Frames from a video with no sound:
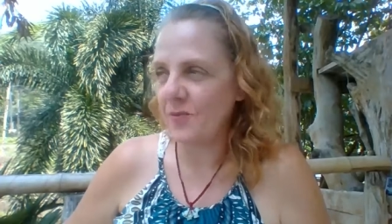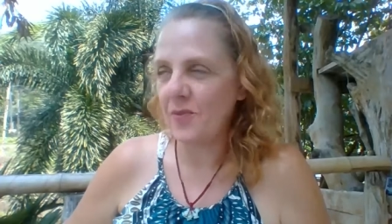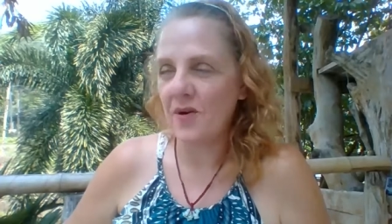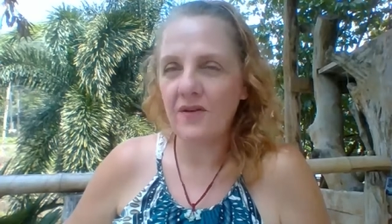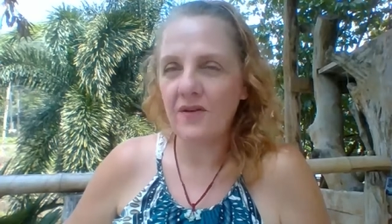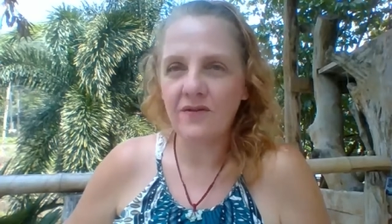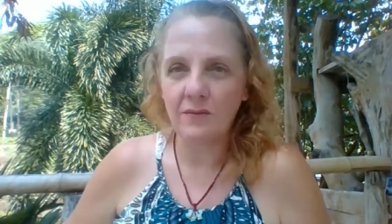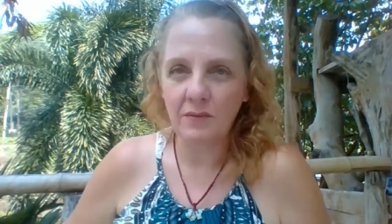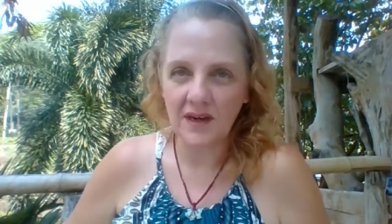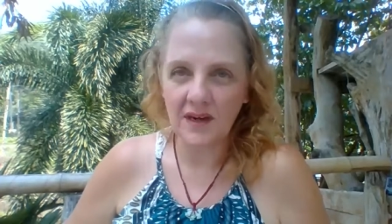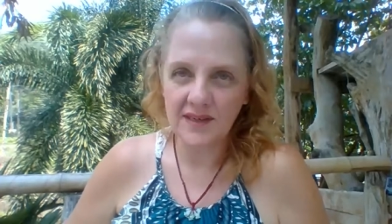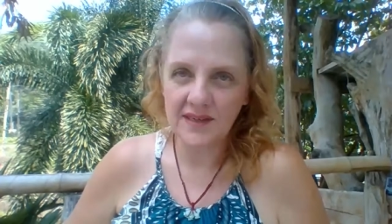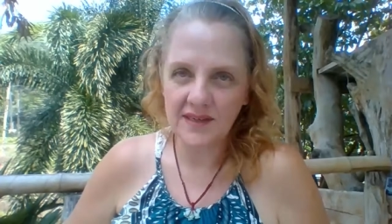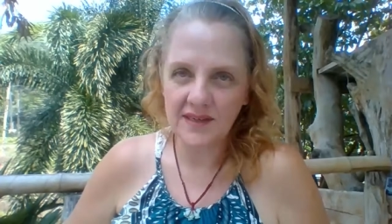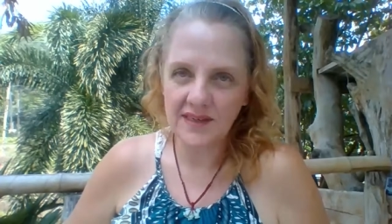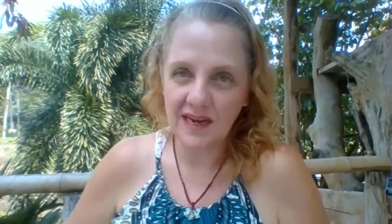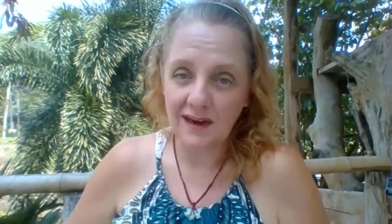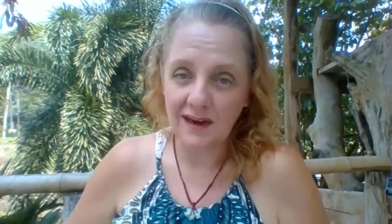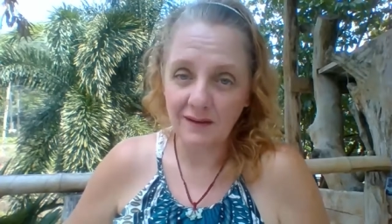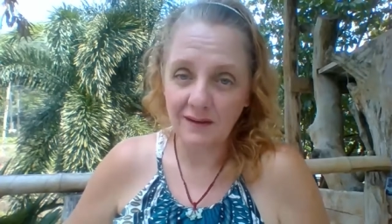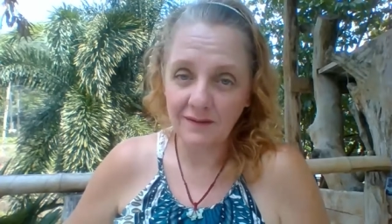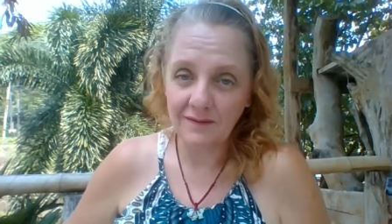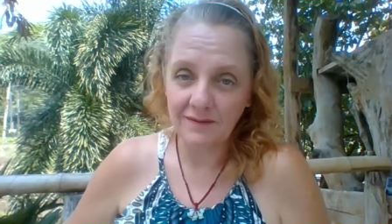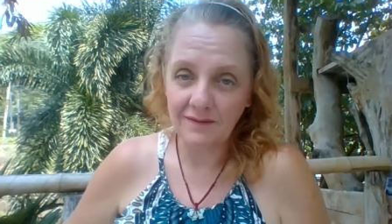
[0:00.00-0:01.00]
apart from
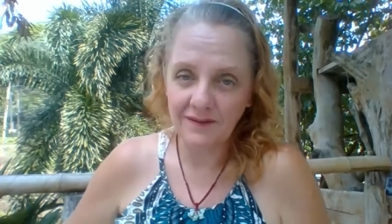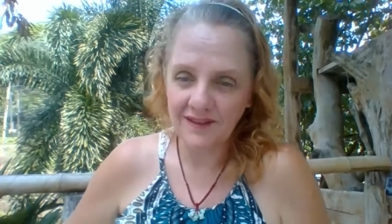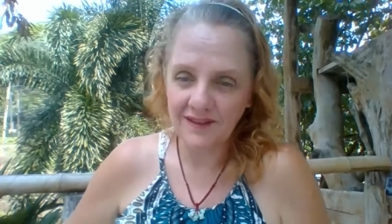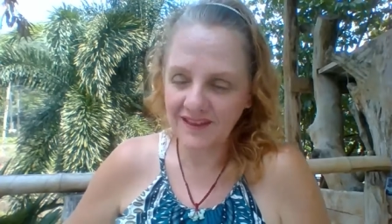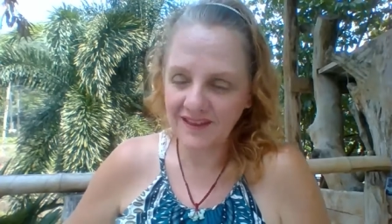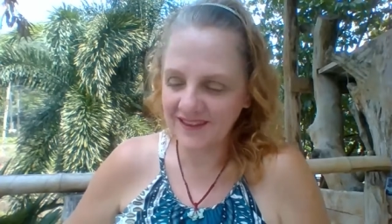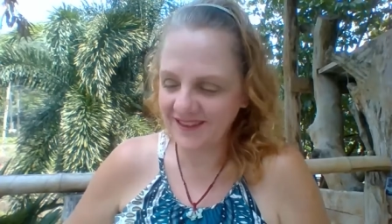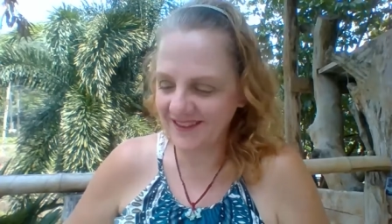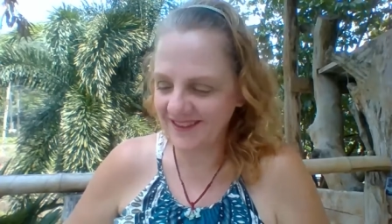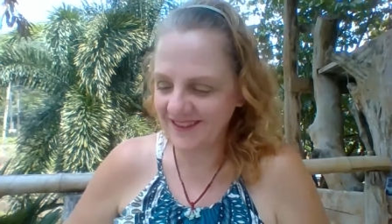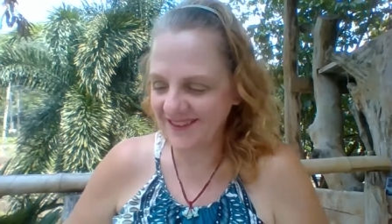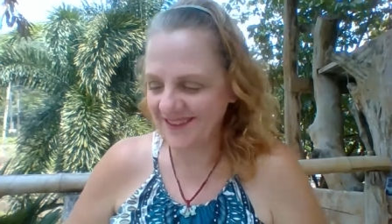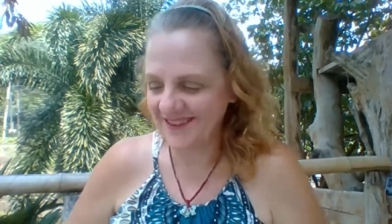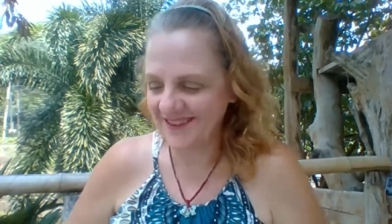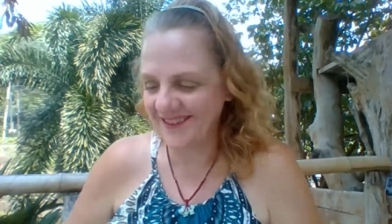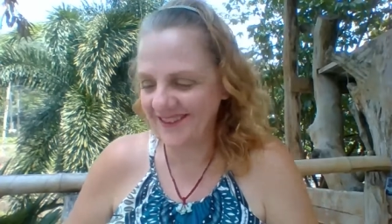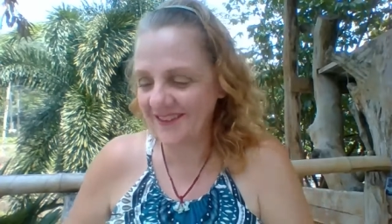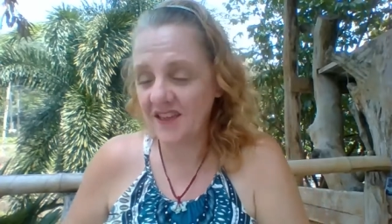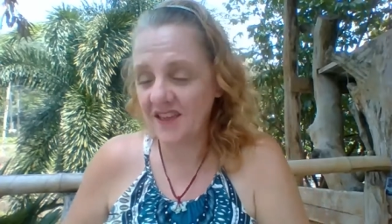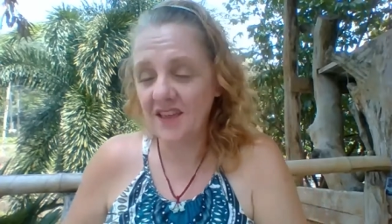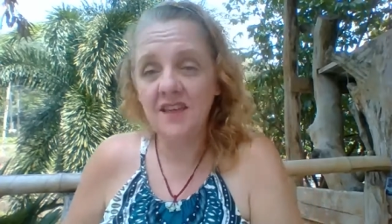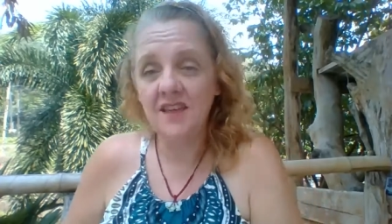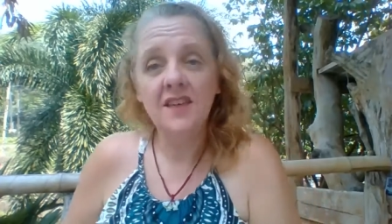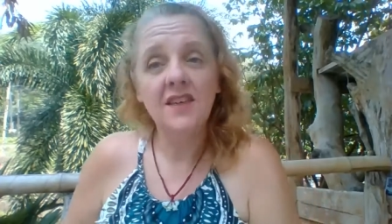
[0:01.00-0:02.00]
myself.
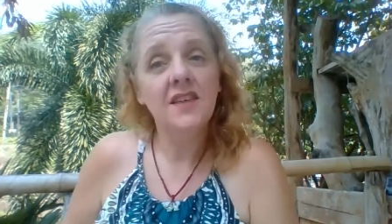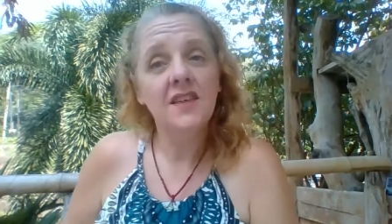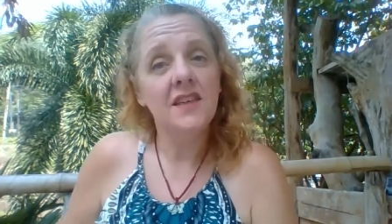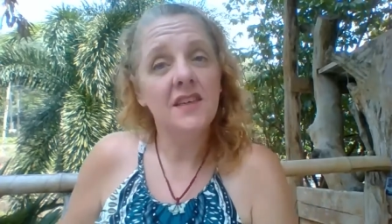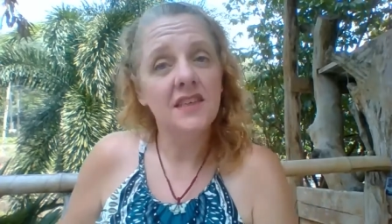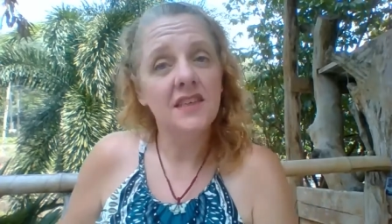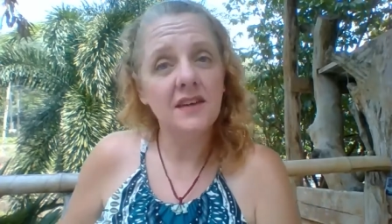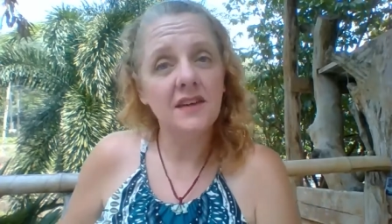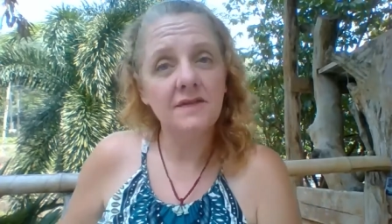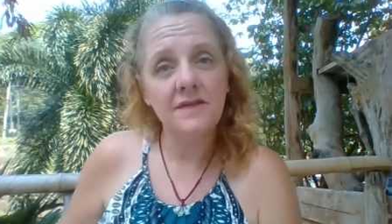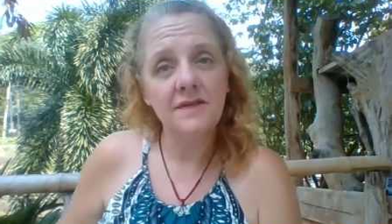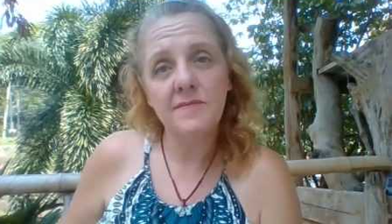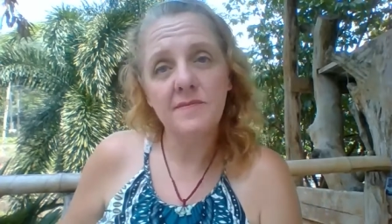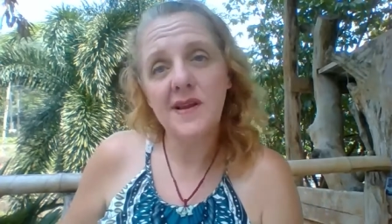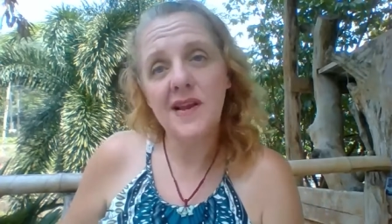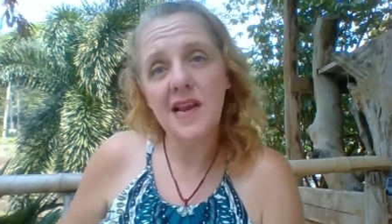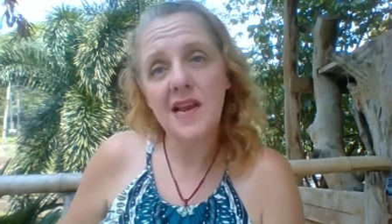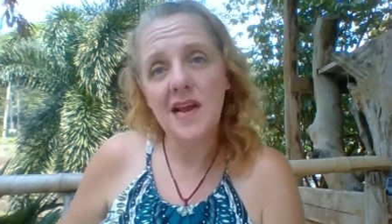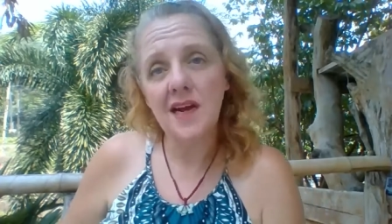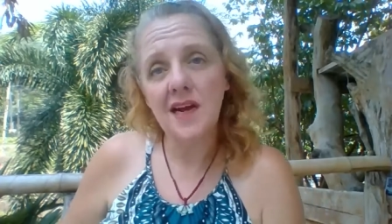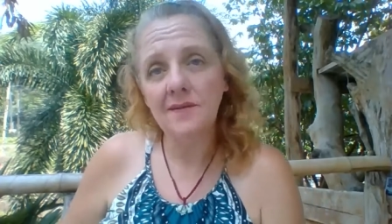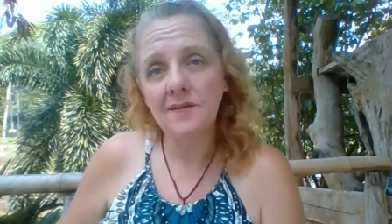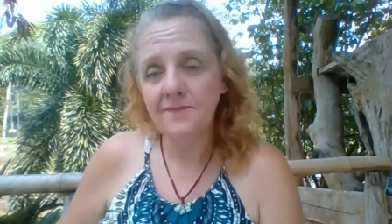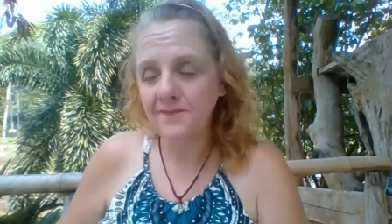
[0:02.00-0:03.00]
Sound
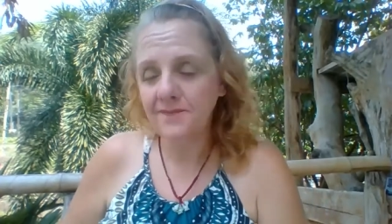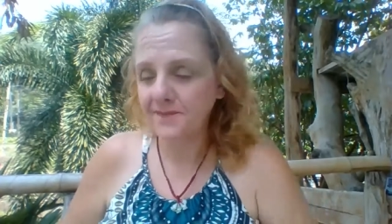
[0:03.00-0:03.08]
familiar?